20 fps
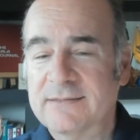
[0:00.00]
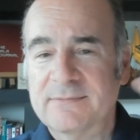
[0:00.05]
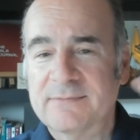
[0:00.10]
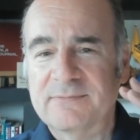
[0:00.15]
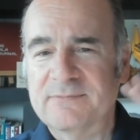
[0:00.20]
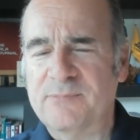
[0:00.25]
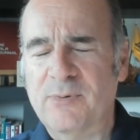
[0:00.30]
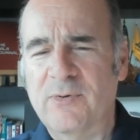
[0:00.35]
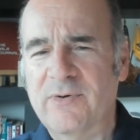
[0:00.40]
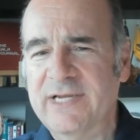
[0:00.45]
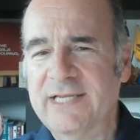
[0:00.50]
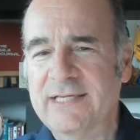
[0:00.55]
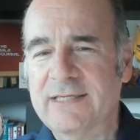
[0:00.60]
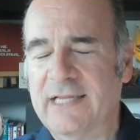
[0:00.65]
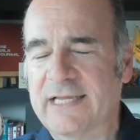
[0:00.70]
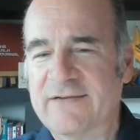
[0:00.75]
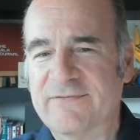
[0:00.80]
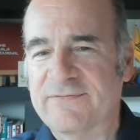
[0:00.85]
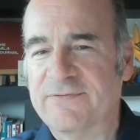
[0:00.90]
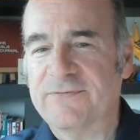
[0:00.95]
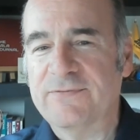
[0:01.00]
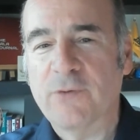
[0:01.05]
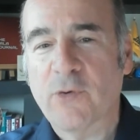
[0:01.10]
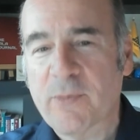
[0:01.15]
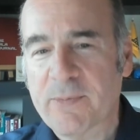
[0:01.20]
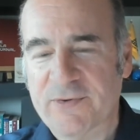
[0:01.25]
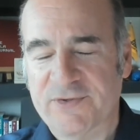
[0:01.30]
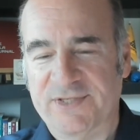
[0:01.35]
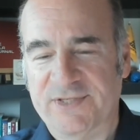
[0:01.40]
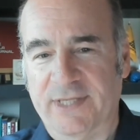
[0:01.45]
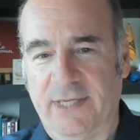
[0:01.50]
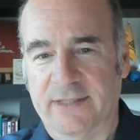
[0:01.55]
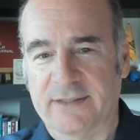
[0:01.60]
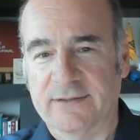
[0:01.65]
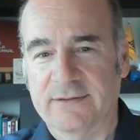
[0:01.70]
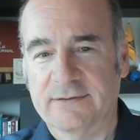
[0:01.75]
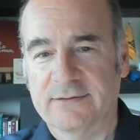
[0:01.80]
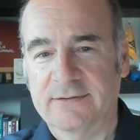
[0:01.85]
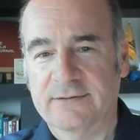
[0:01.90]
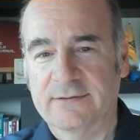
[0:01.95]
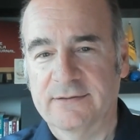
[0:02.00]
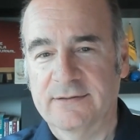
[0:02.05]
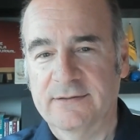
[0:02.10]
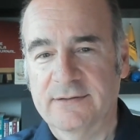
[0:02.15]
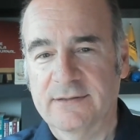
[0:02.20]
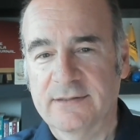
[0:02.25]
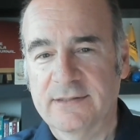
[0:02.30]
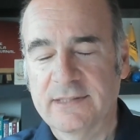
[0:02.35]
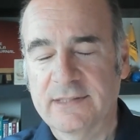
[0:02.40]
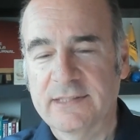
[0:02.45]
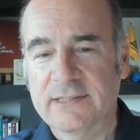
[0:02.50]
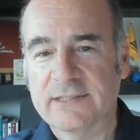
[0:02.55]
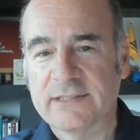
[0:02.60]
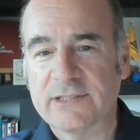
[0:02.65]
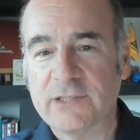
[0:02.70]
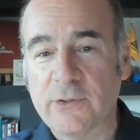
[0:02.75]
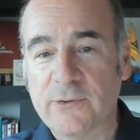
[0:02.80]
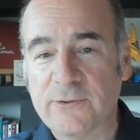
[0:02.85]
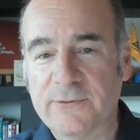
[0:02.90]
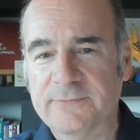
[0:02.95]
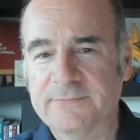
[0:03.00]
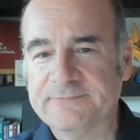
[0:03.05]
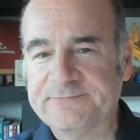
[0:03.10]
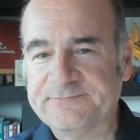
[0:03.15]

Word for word: point like 4%. So